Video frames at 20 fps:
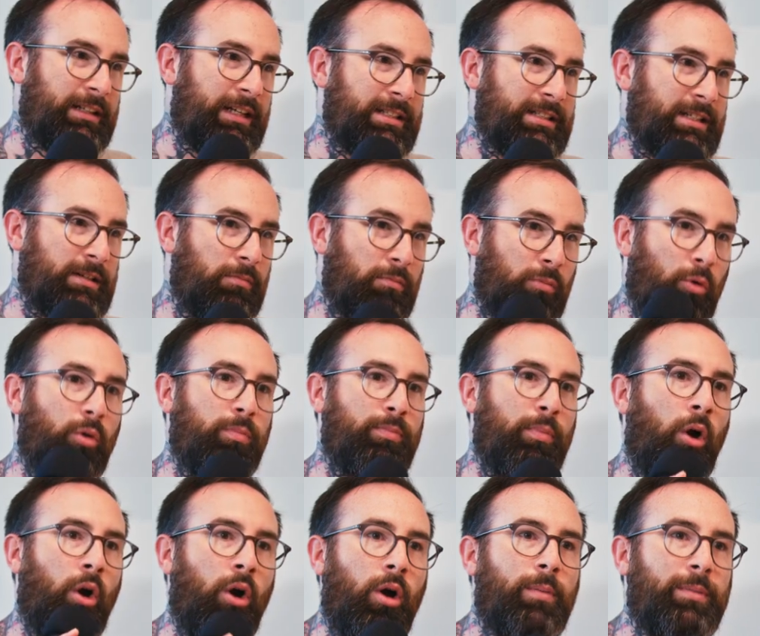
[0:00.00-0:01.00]
It's like a more
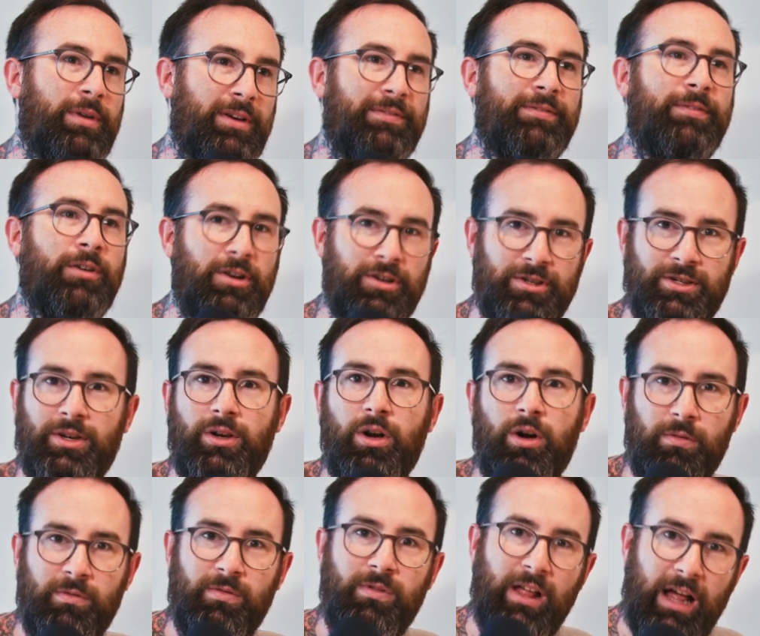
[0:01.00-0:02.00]
permanent version
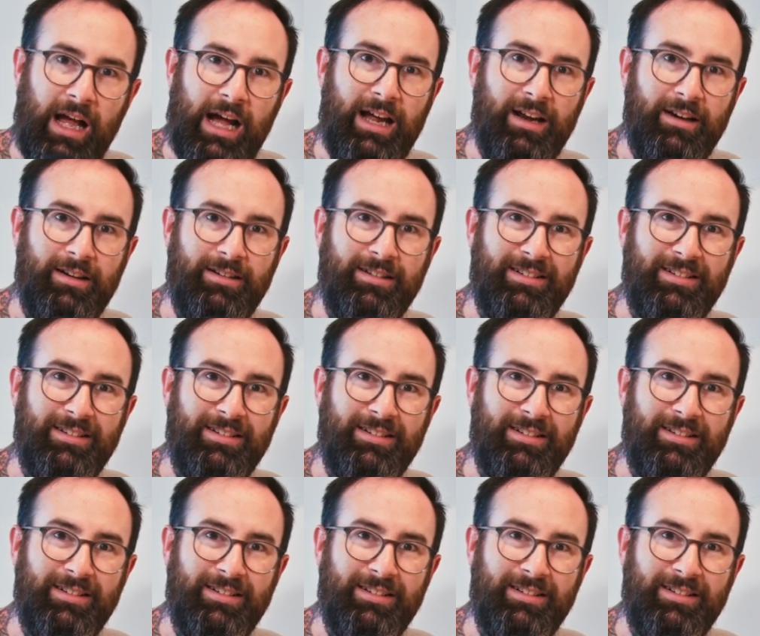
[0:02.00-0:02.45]
of that.